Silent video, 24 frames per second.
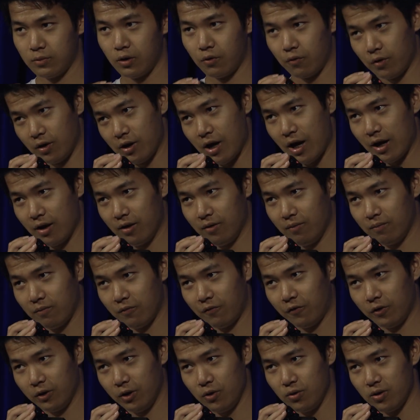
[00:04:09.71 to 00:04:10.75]
Renata
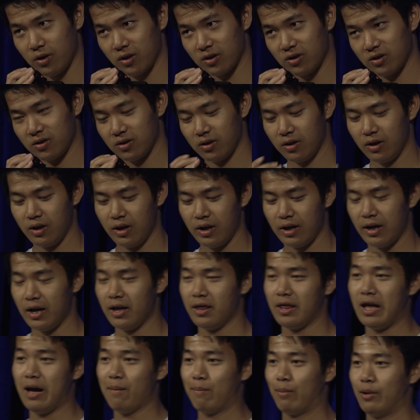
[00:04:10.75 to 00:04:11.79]
for Lucas. And
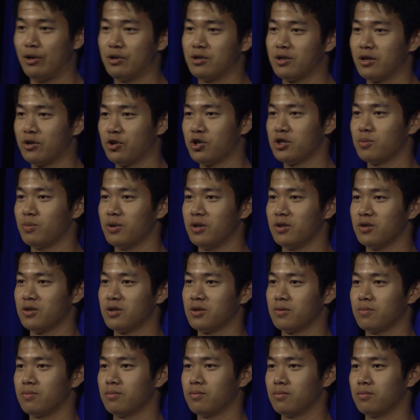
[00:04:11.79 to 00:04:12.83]
that basically just
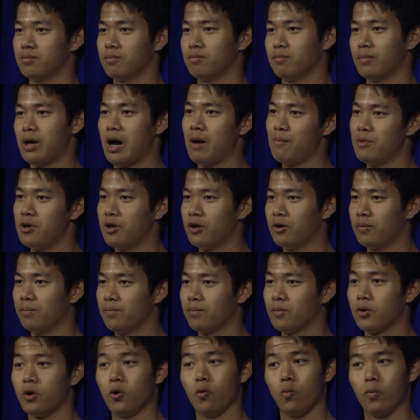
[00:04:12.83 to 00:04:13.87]
means I'm here,
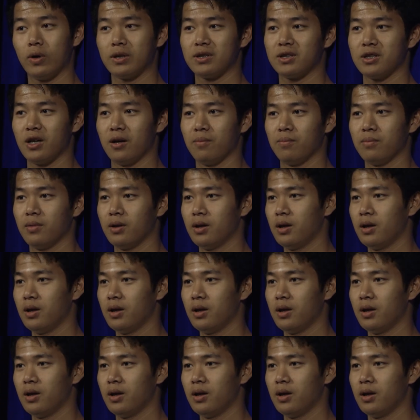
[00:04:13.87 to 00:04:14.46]
what's up?